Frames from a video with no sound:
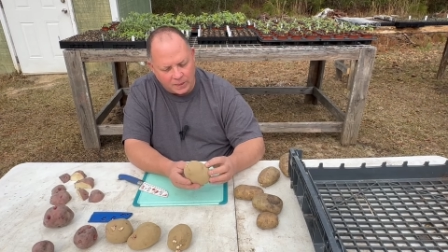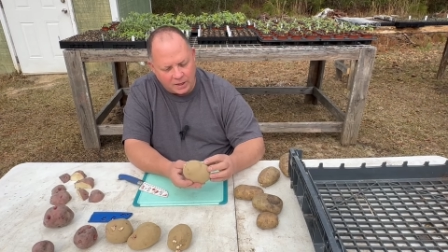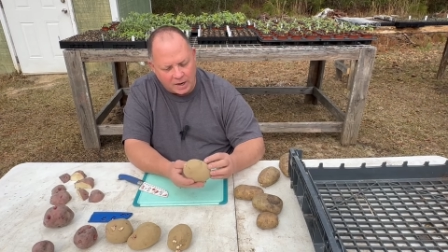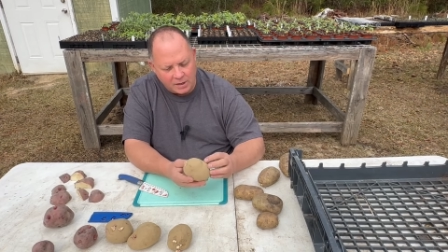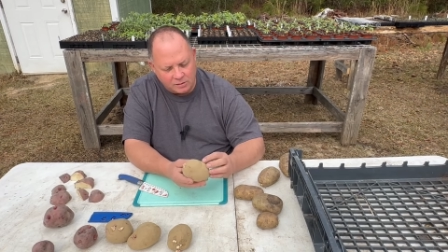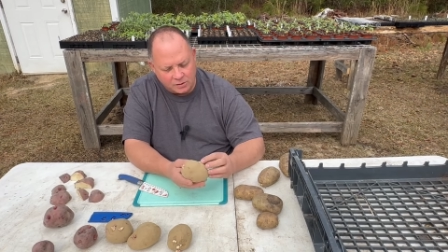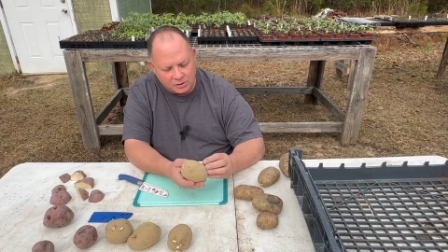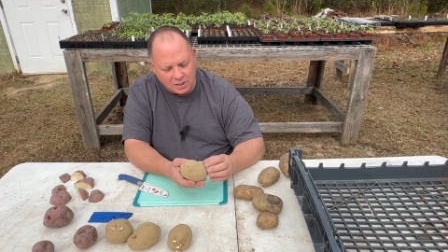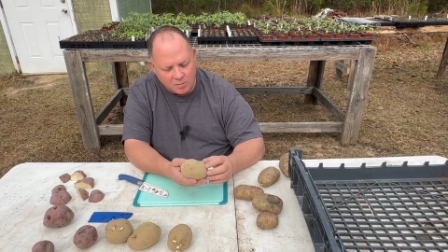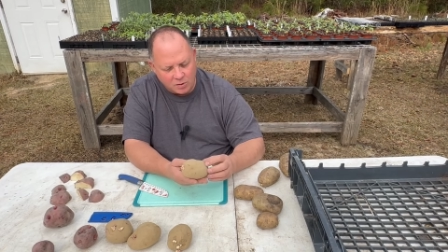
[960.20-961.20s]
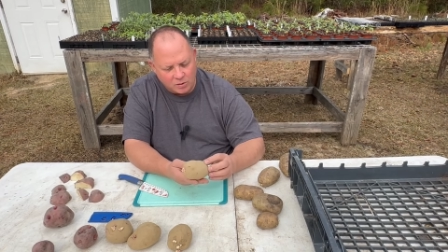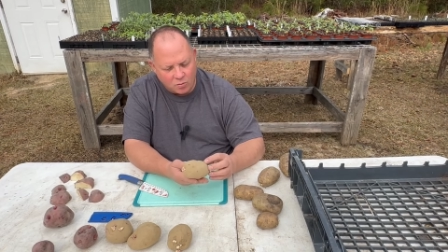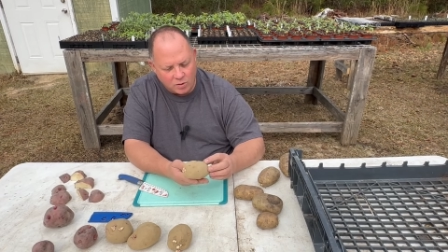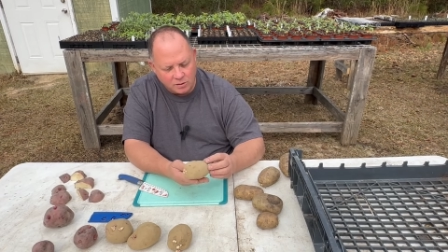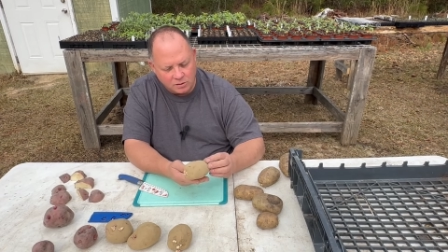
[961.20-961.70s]
and I don't see but the
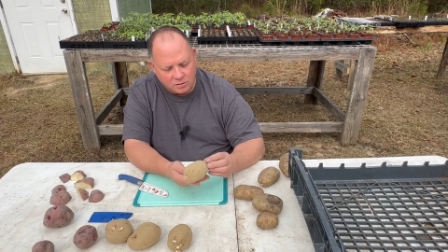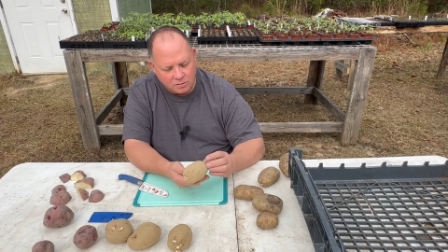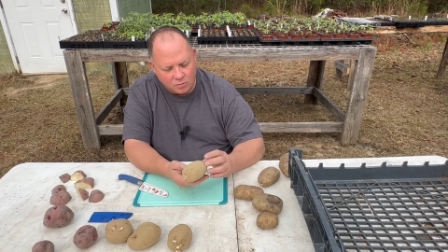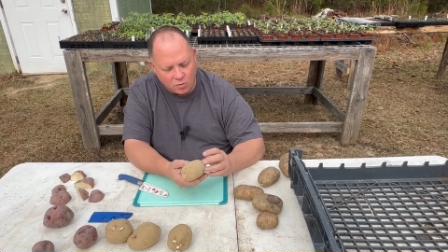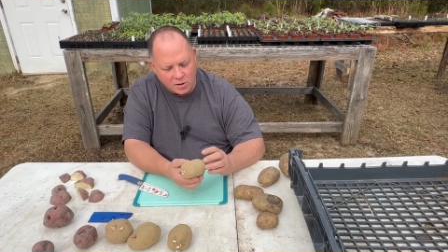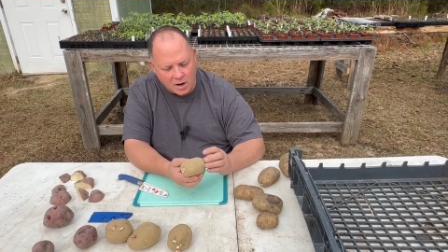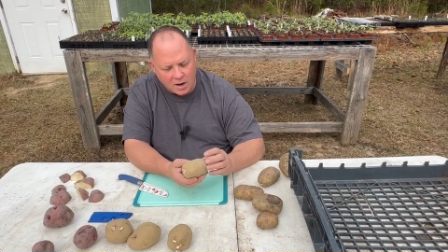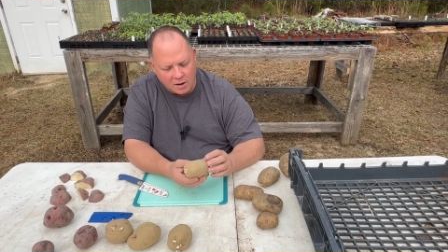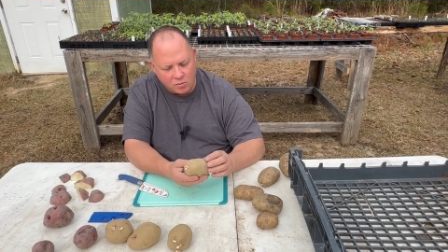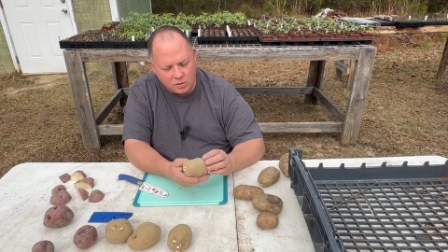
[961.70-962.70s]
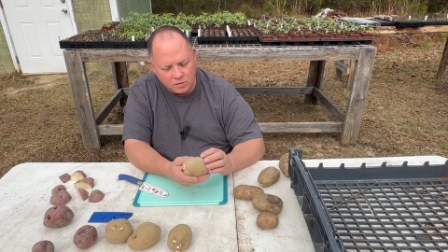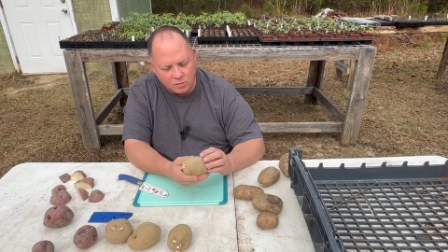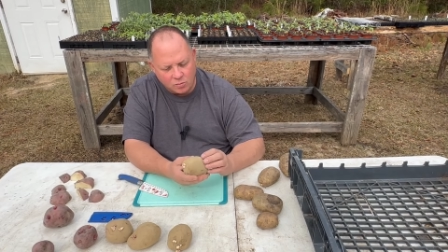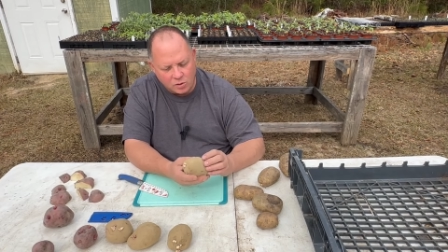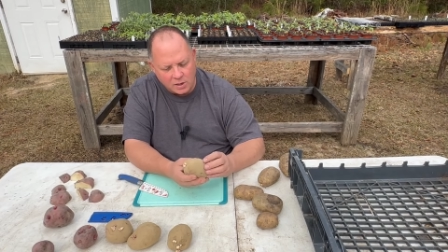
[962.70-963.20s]
one
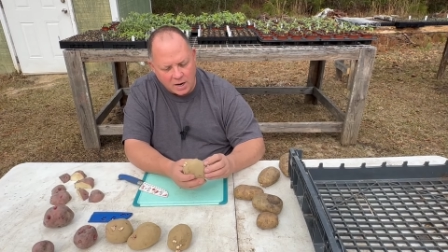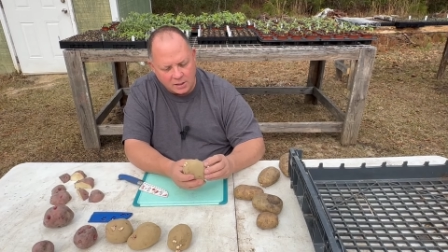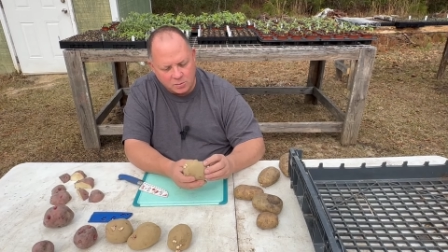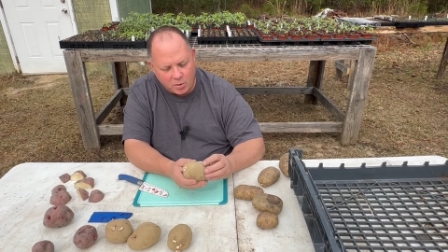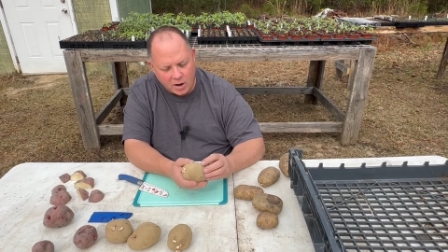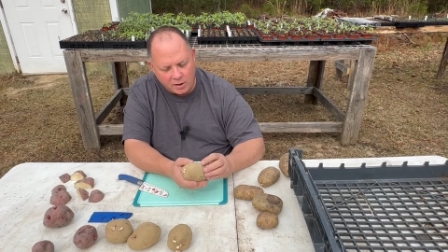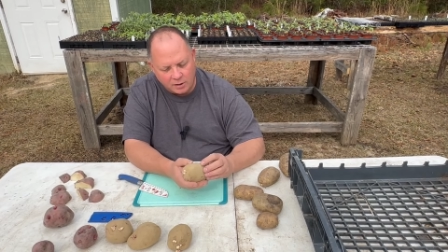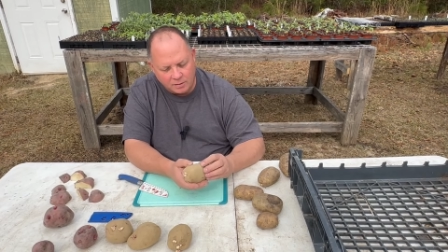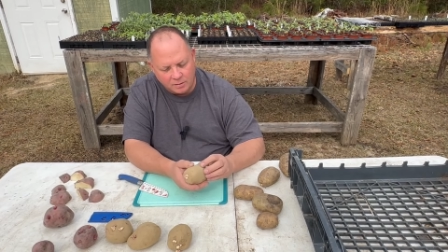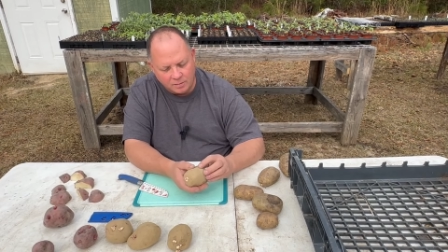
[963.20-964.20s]
eye sprouting.